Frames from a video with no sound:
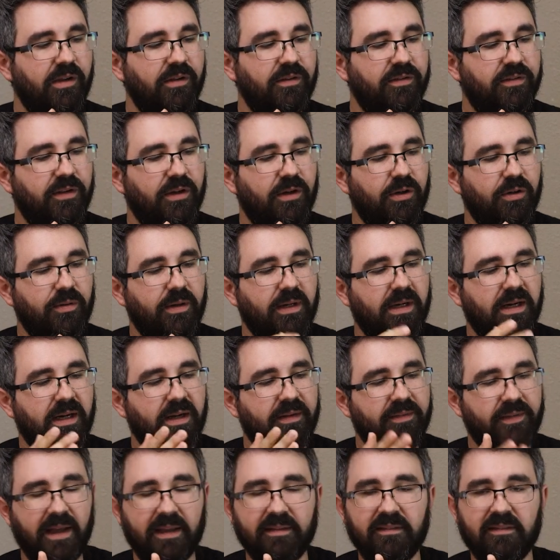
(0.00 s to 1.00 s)

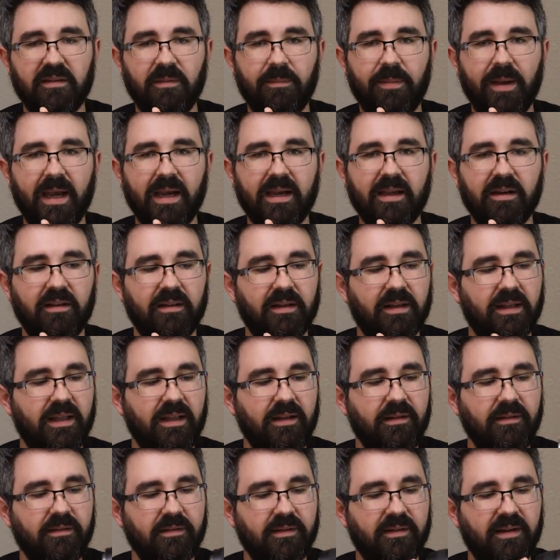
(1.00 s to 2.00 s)
So that's the back end of the
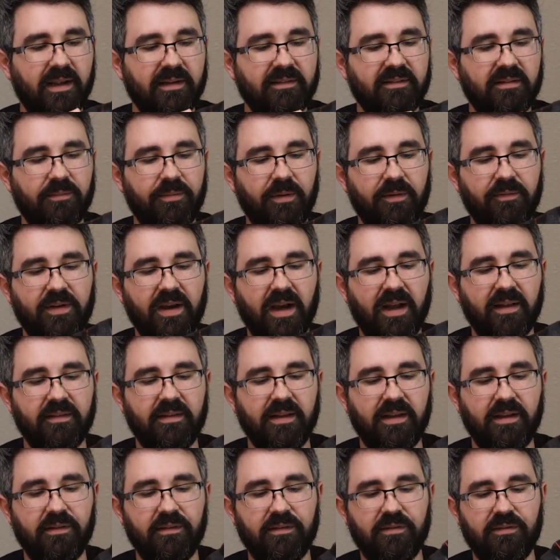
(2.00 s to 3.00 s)
lens. Next up, we've got the